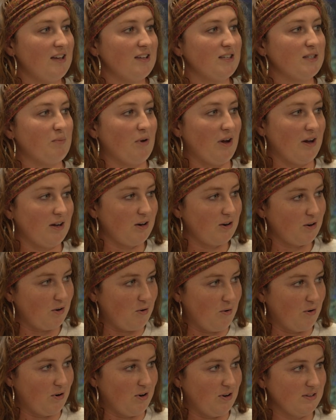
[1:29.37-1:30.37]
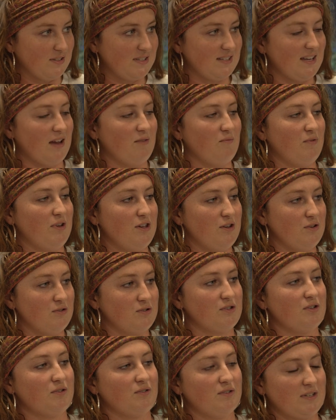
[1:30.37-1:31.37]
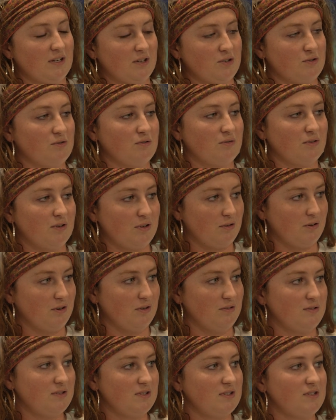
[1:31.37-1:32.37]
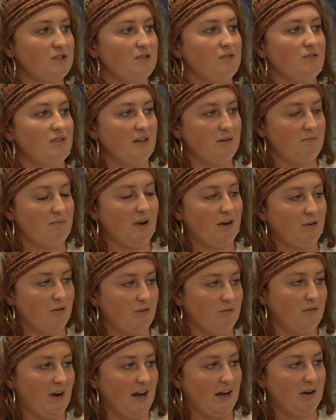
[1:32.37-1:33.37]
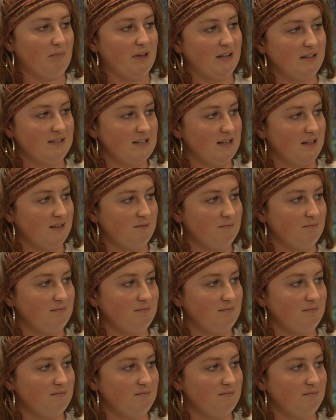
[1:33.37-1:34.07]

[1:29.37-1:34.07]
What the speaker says: spawn our corals, and we use those sexual recruits to then microfragment in.